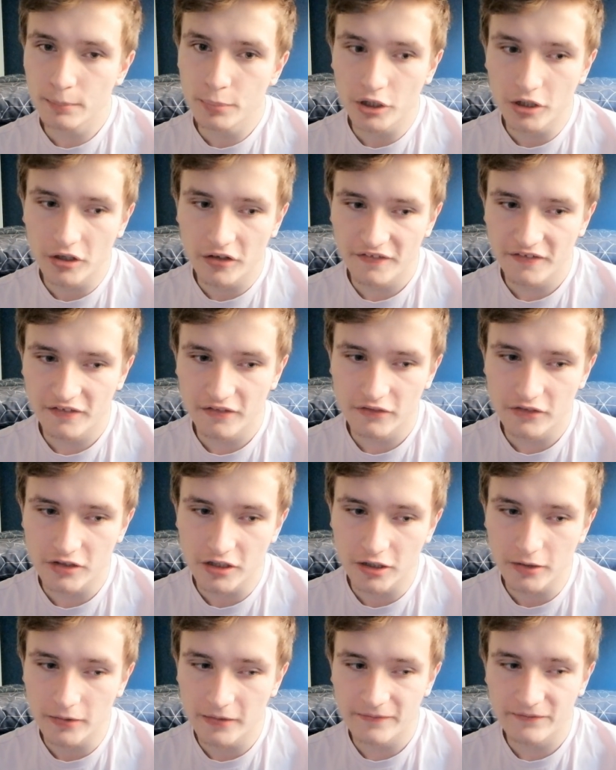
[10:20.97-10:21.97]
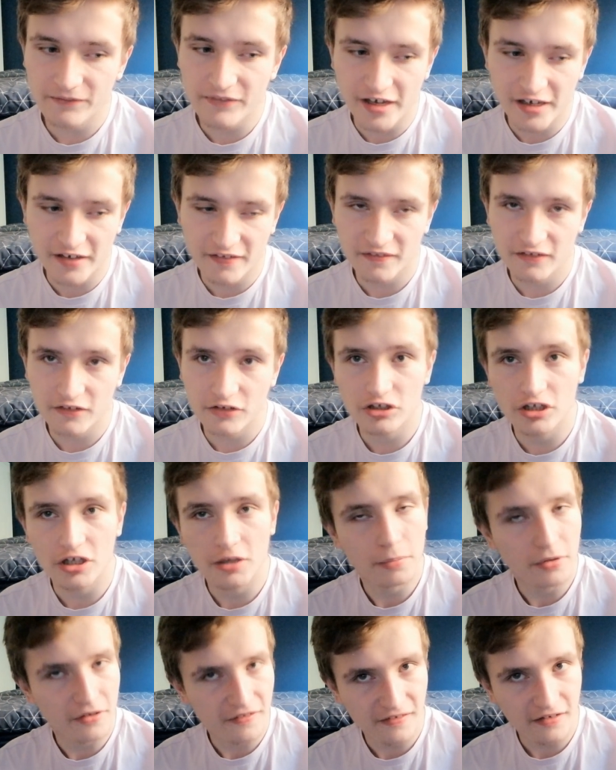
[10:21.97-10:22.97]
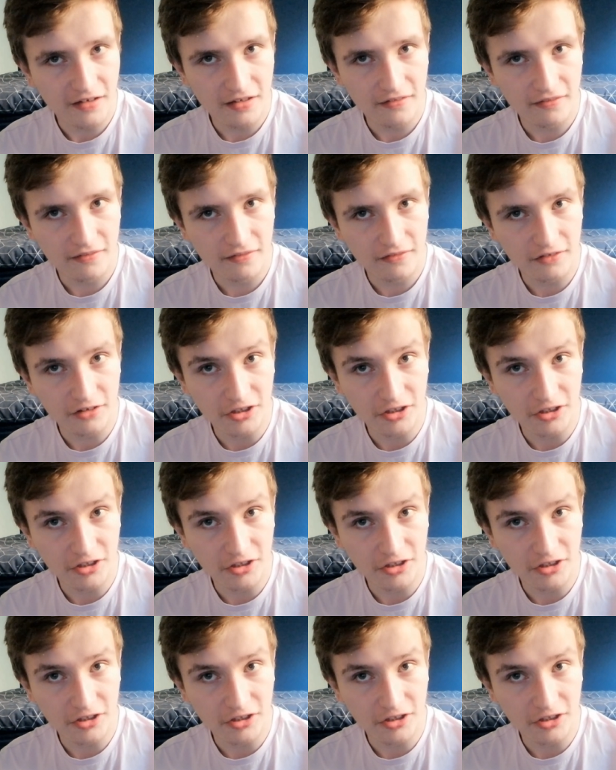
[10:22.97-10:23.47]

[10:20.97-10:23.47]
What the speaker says: bus and not invest in new buses.